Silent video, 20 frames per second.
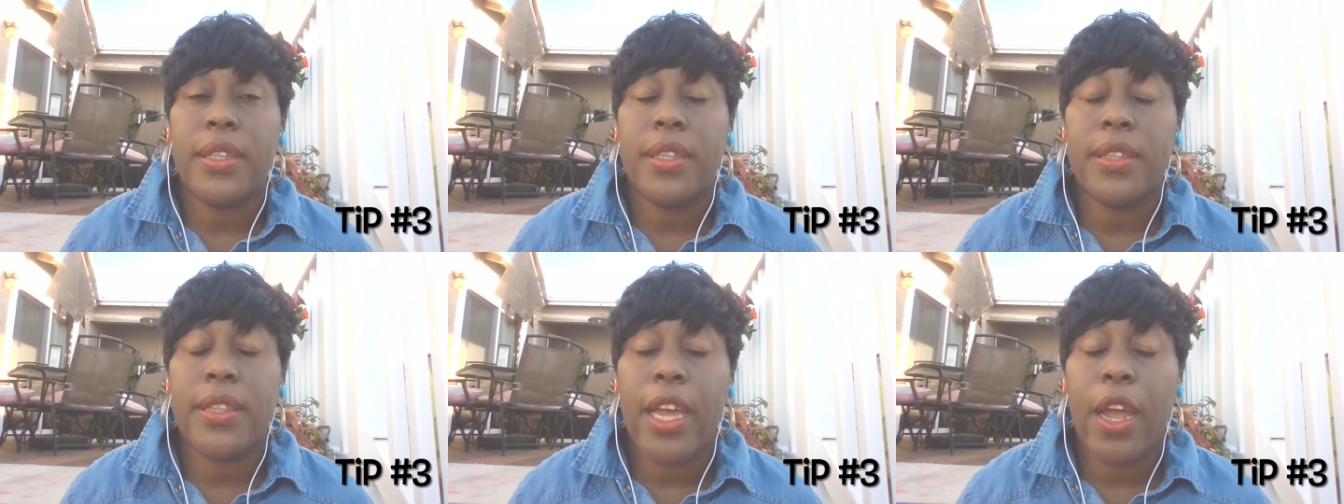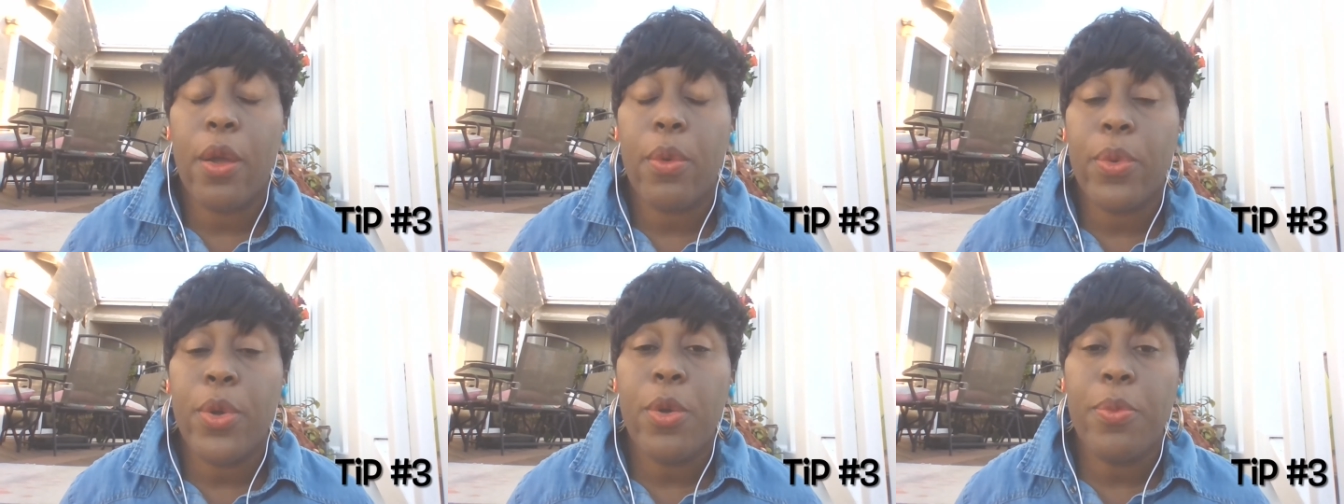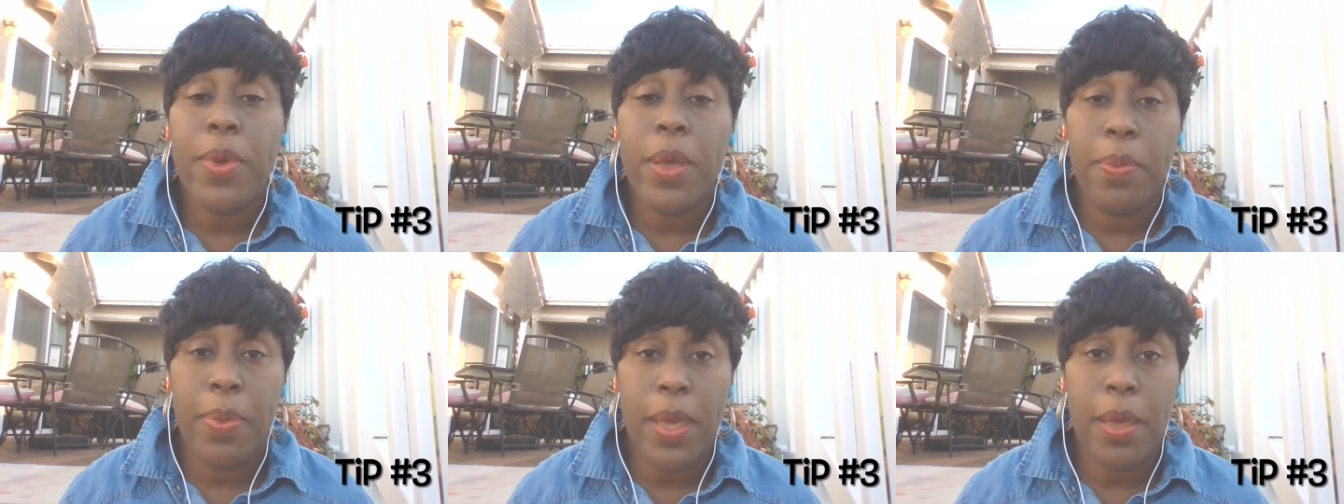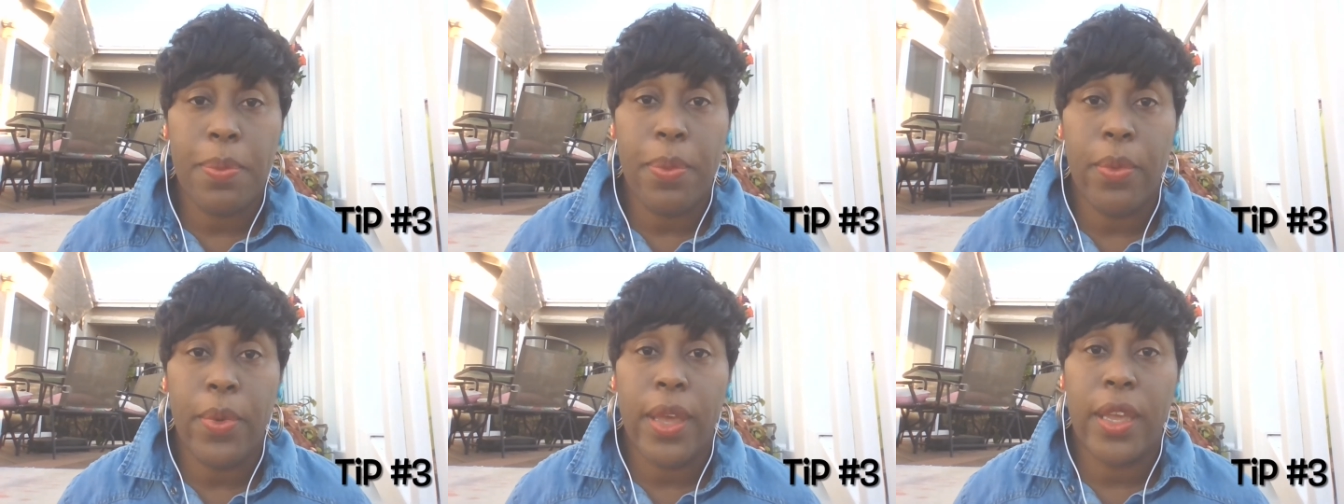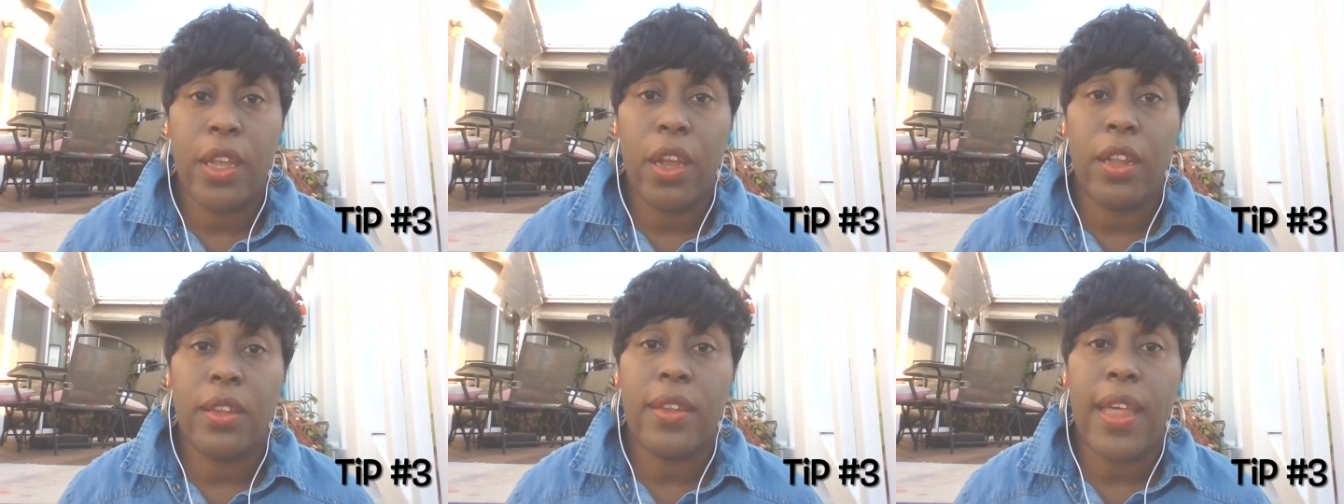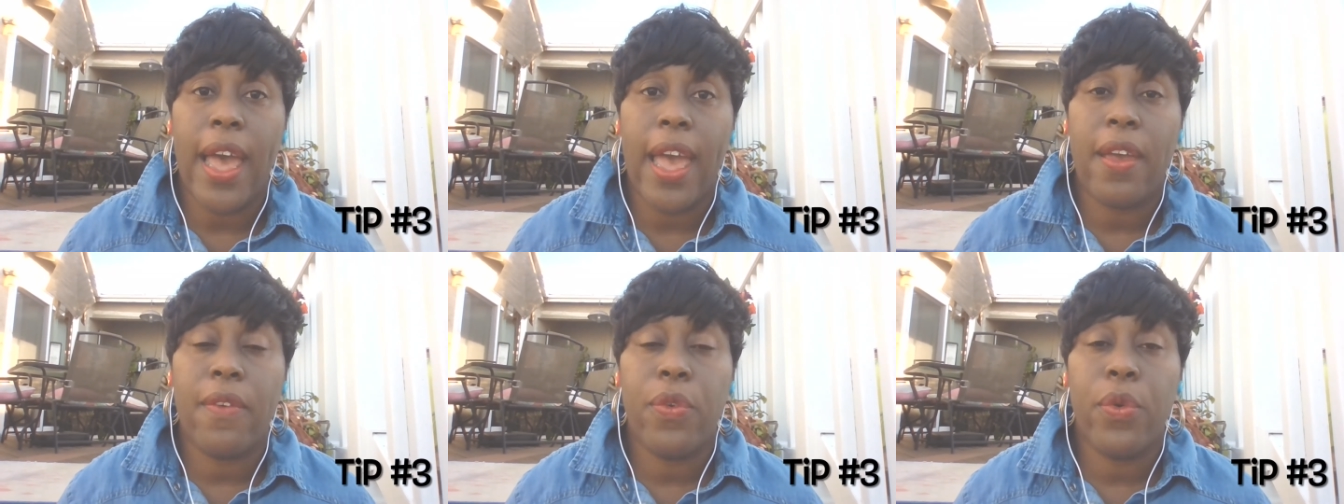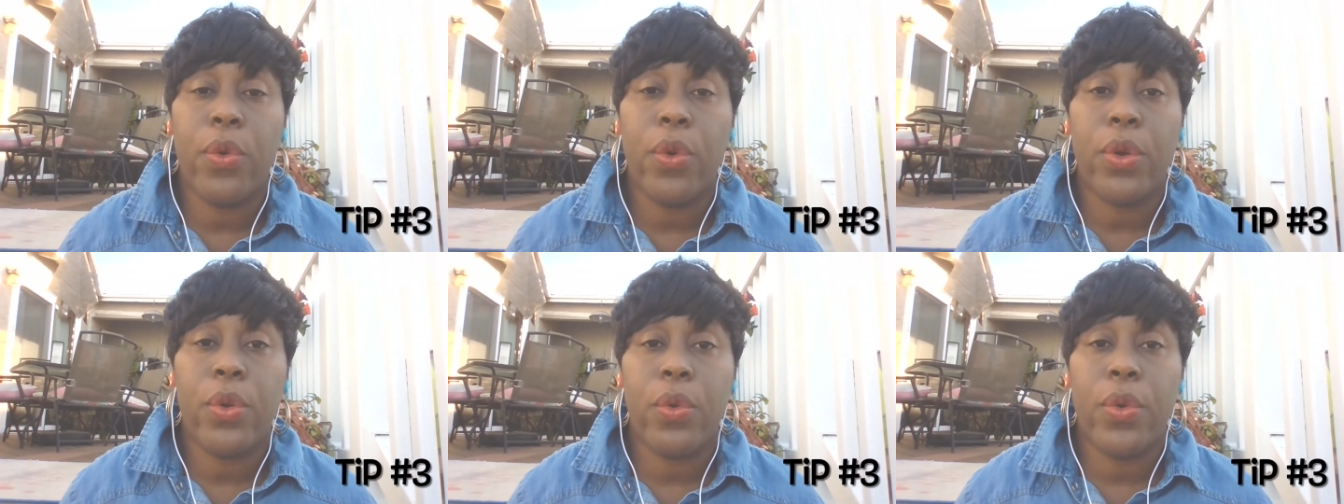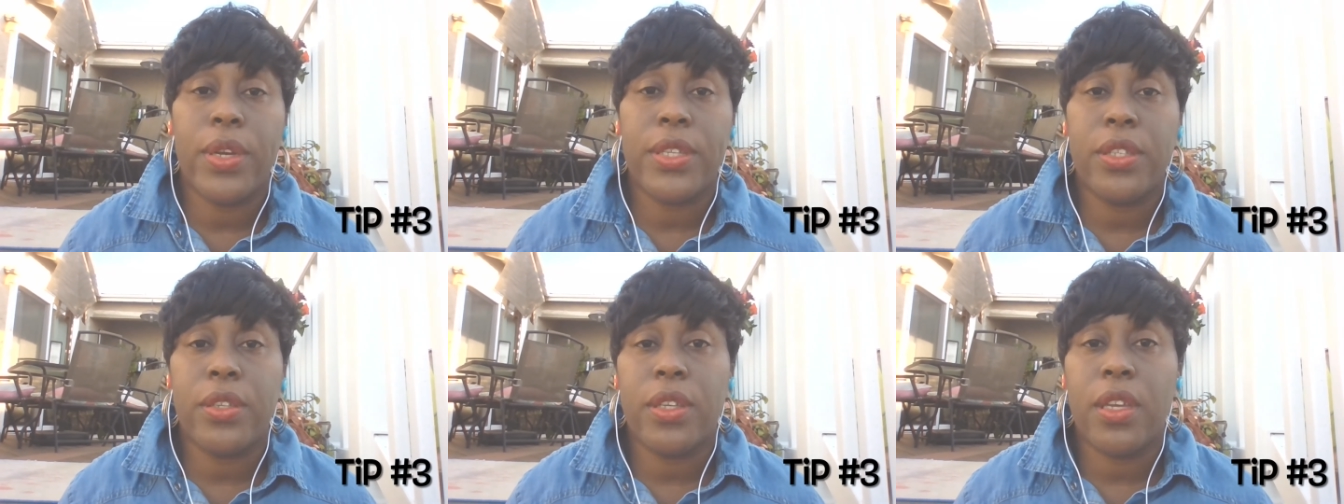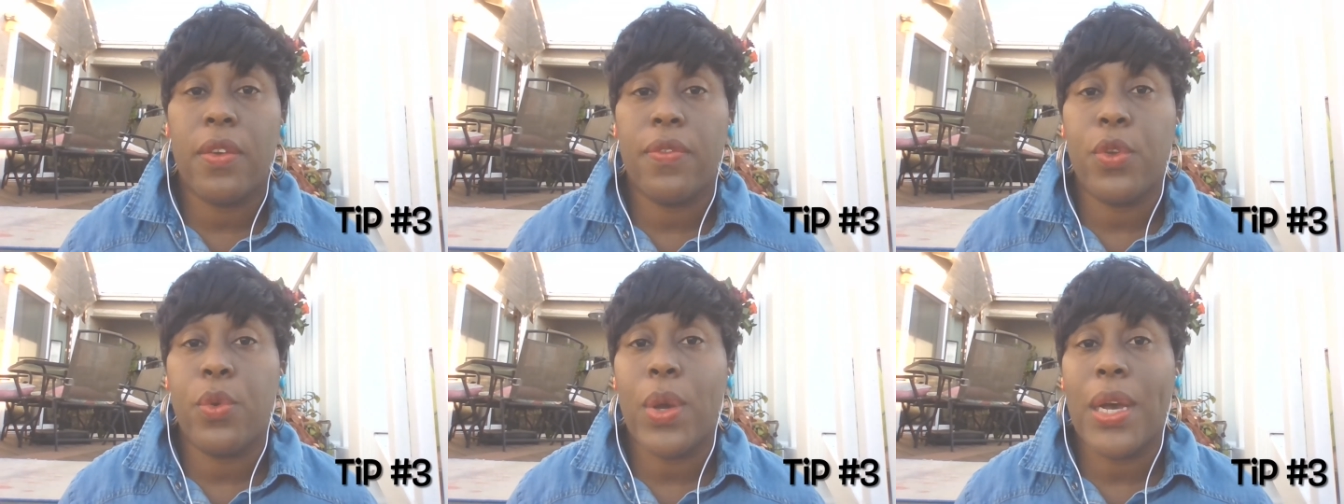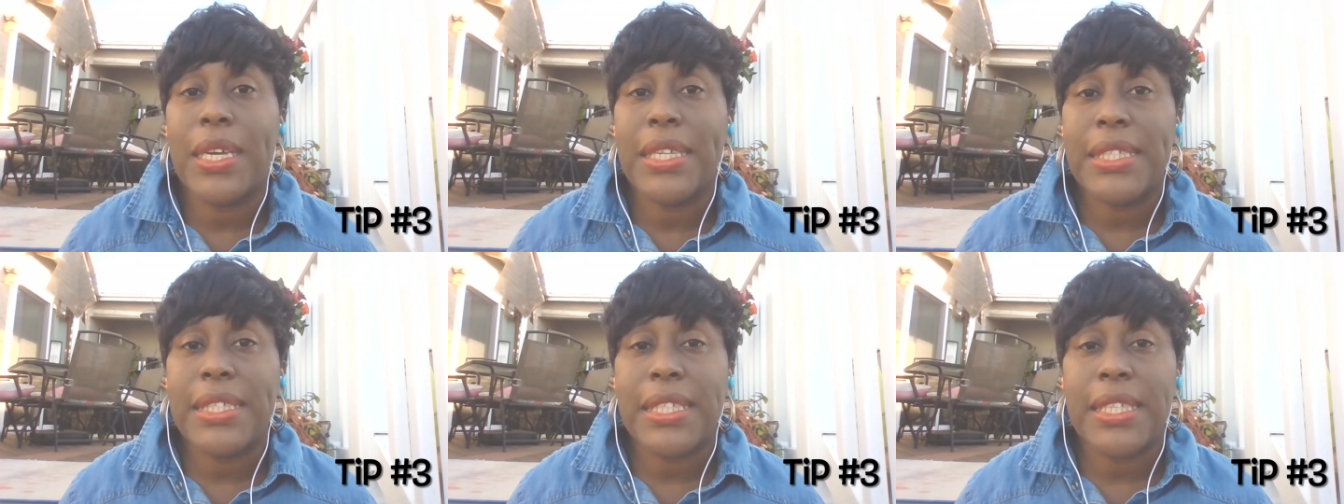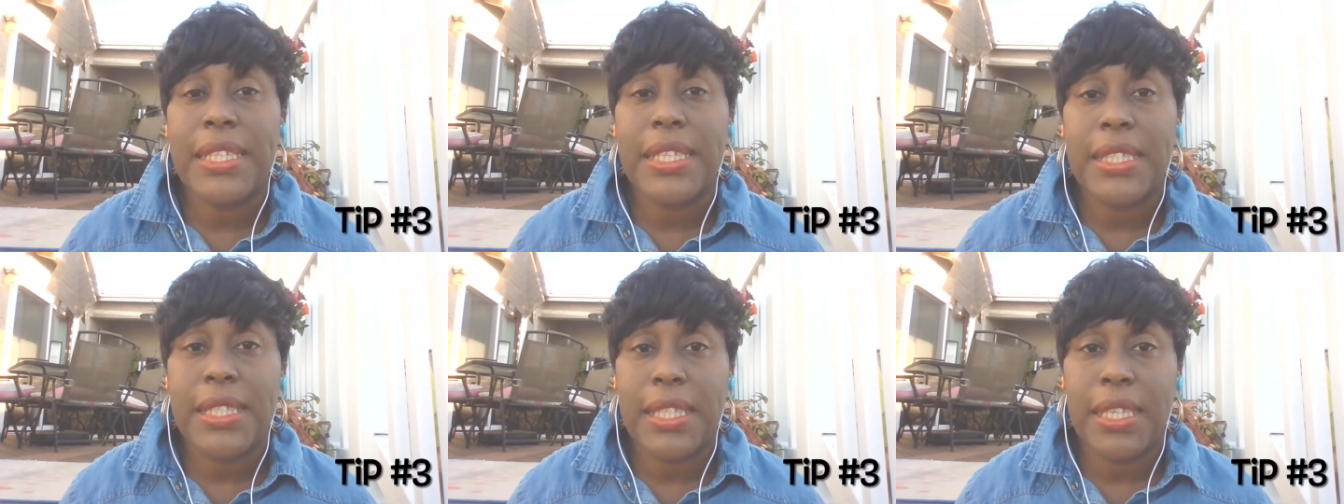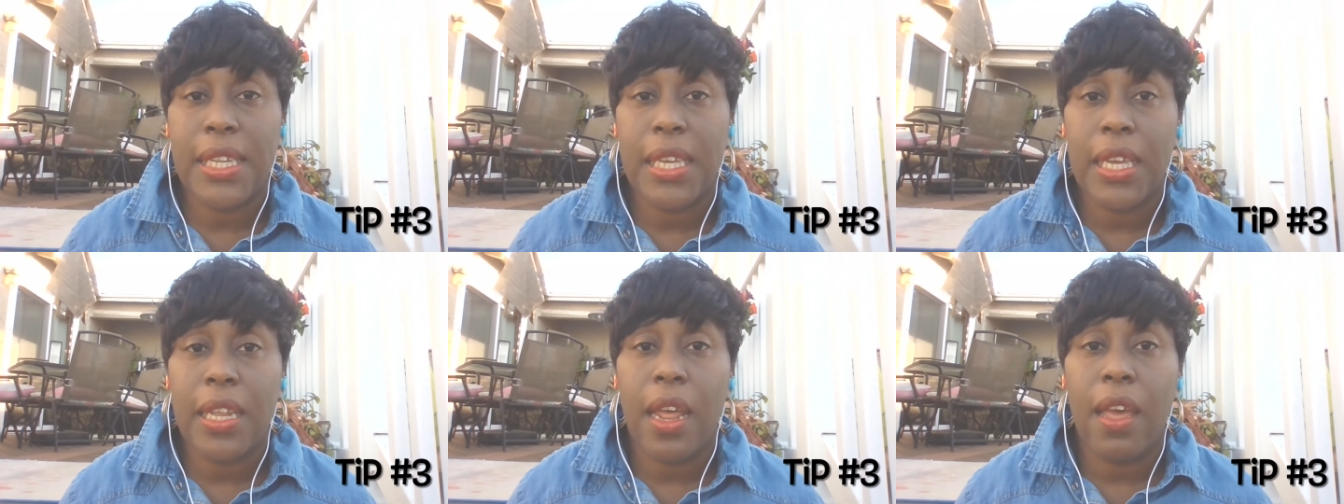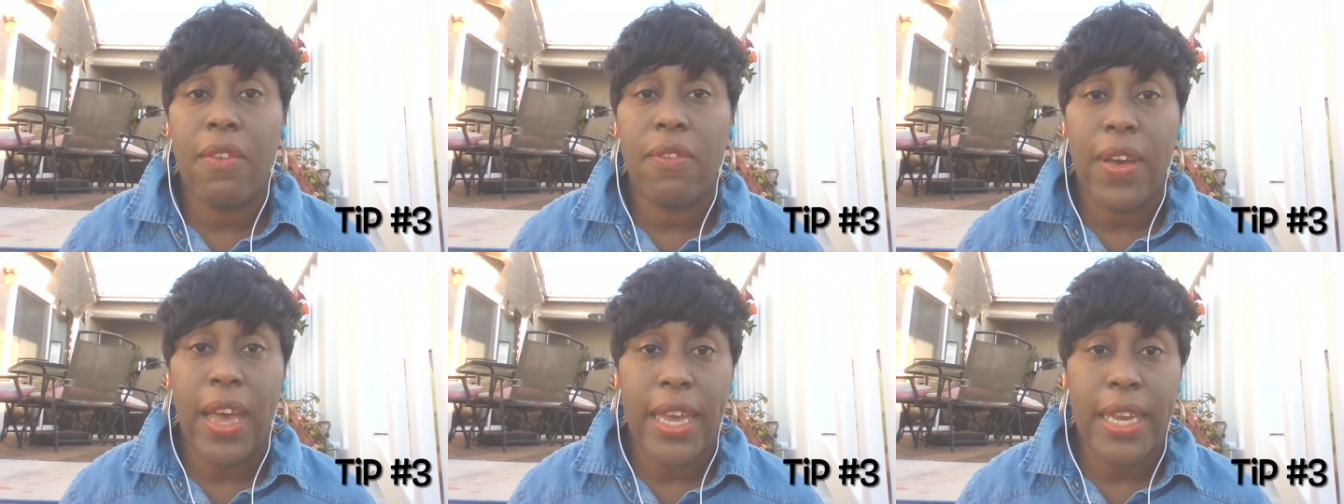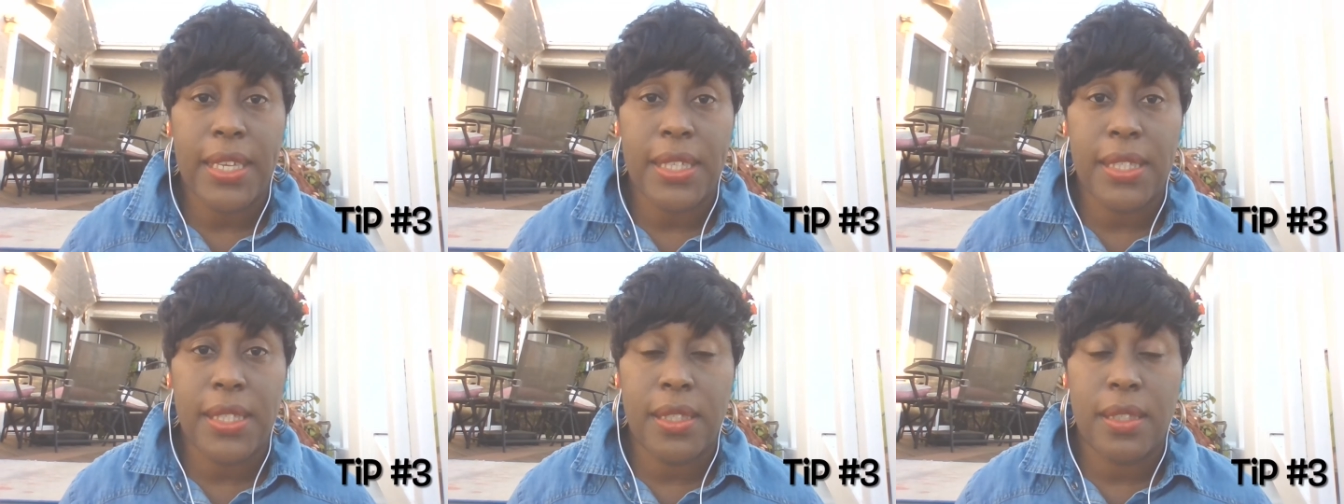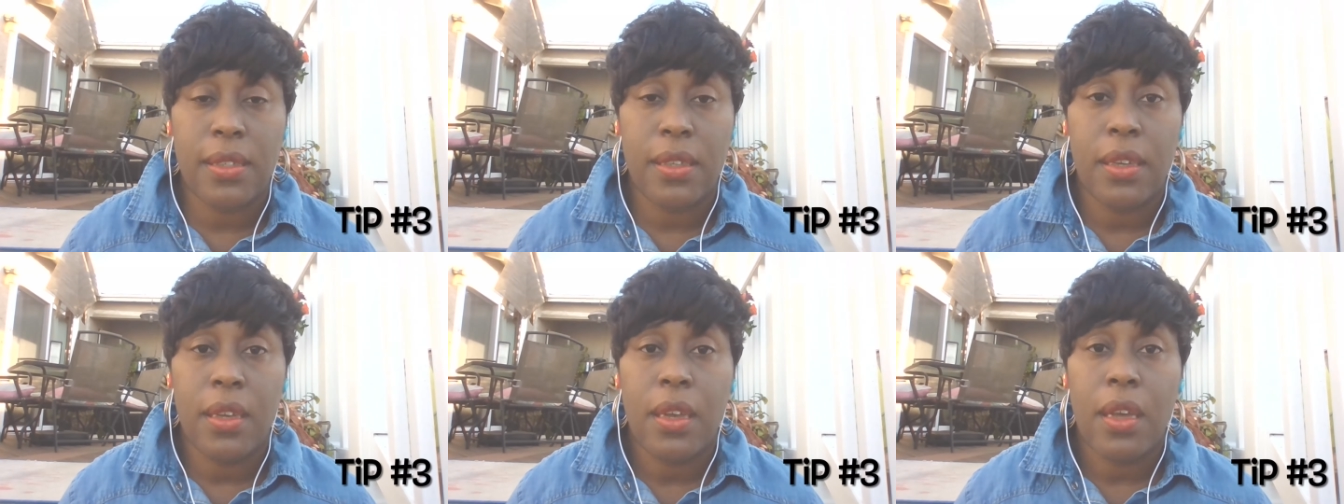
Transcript: There will be people in your life who are going to give you unsolicited advice